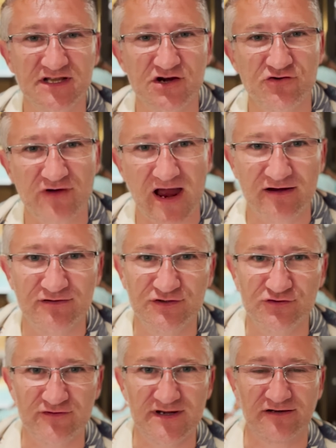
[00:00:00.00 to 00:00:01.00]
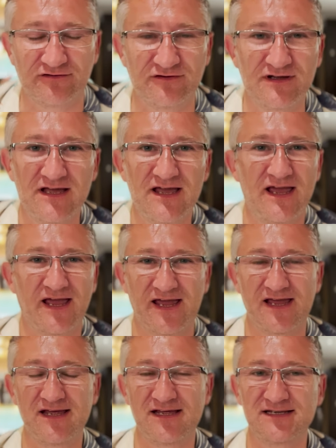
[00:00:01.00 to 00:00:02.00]
the Crown Grill.
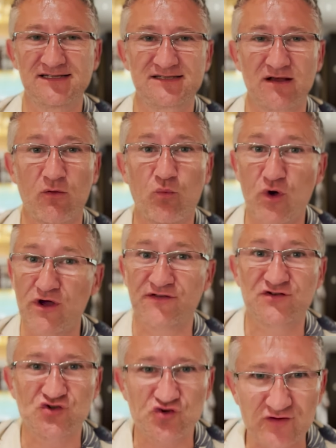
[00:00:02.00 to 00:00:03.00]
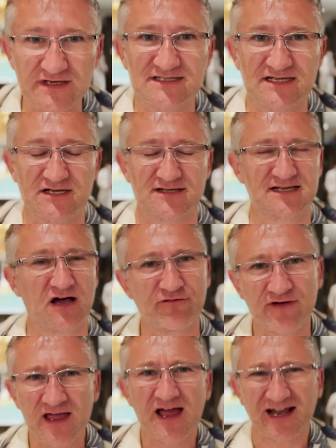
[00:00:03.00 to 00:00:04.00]
It is worth treating yourself,
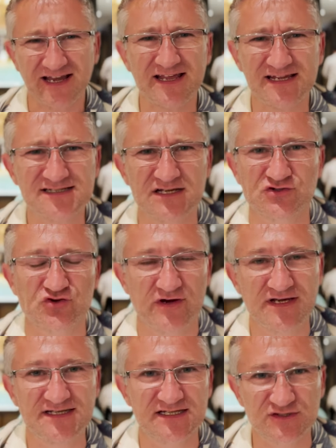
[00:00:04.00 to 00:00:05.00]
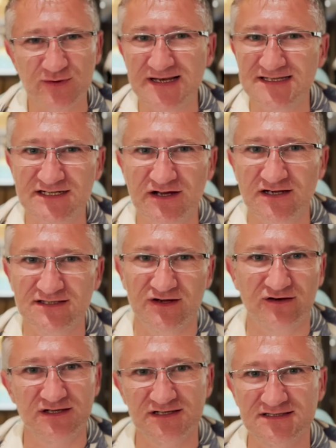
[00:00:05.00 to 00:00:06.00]
and it is a treat. It's
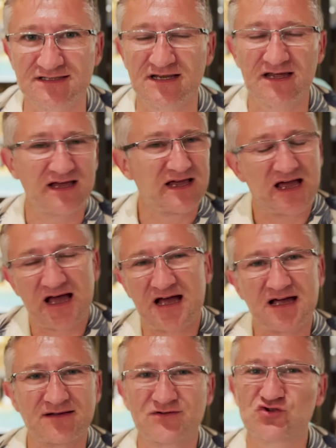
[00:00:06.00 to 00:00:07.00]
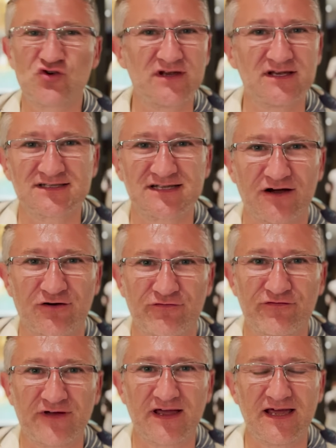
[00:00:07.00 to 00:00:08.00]
$29. Treat
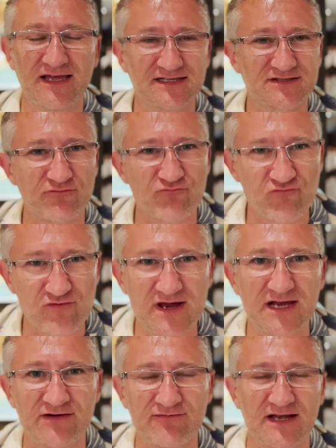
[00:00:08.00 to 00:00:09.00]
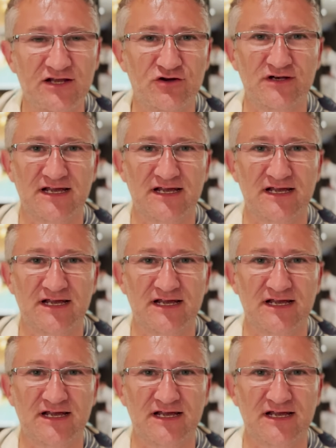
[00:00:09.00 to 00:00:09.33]
yourself. It's a really, really good